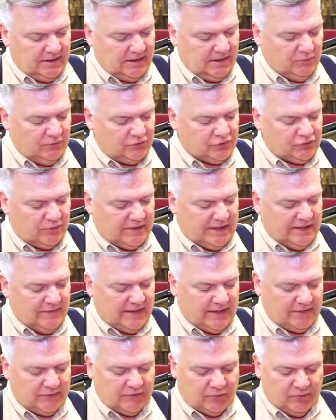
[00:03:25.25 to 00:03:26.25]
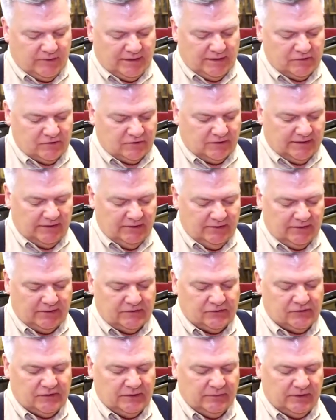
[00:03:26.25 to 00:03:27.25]
And we'll try that at the range later. You
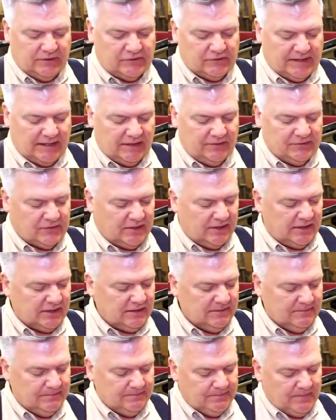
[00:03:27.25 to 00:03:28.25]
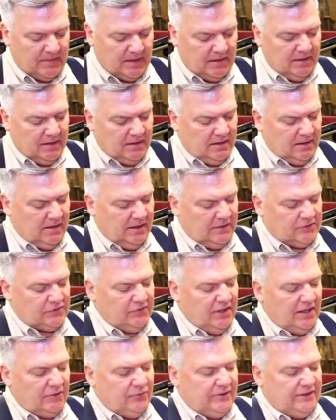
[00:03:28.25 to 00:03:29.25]
can see what it sounds like.
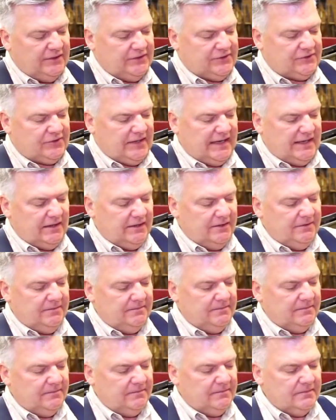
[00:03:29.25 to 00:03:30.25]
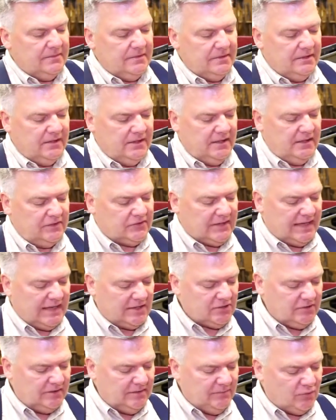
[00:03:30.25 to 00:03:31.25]
It's not really silent. It's
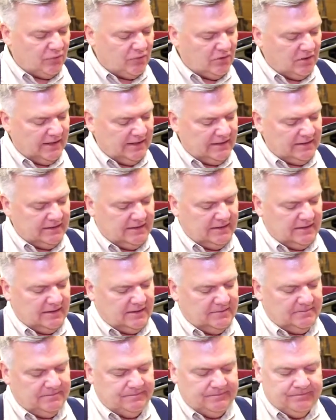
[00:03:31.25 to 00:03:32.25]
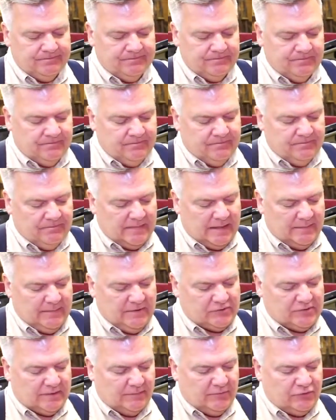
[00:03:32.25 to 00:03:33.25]
actually more like
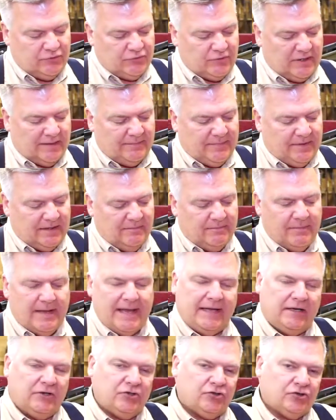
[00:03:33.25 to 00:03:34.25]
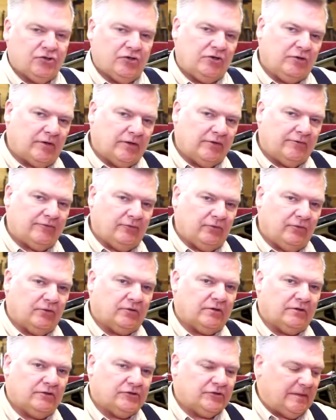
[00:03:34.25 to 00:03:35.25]
maybe someone dropping a bag of sugar on the
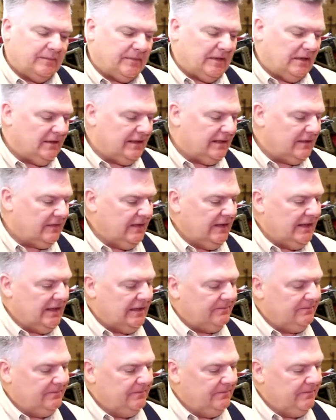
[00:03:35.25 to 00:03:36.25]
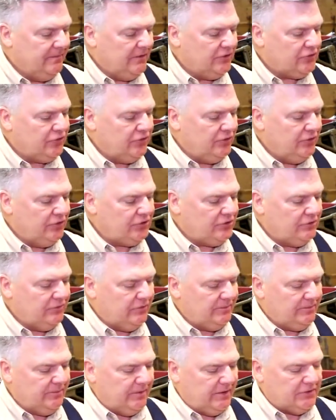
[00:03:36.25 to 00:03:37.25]
floor or something like that. There's noise
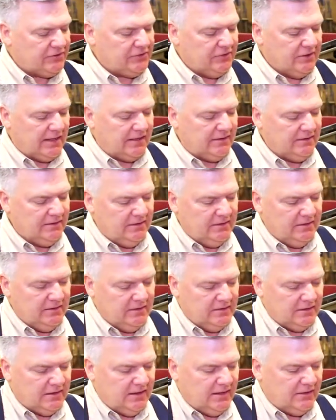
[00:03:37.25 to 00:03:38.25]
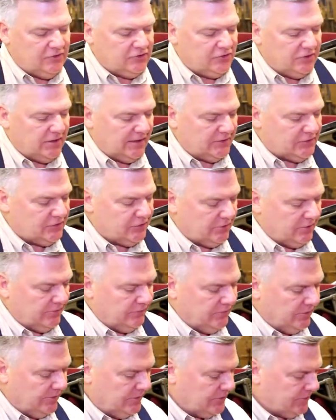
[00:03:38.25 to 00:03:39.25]
to it, but it's not gunshot sort
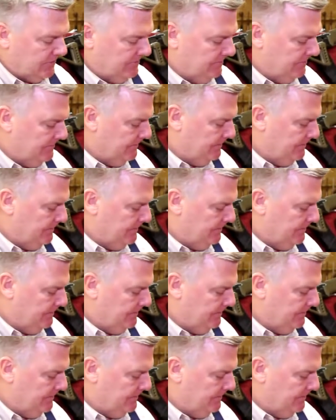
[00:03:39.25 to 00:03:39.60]
of noise.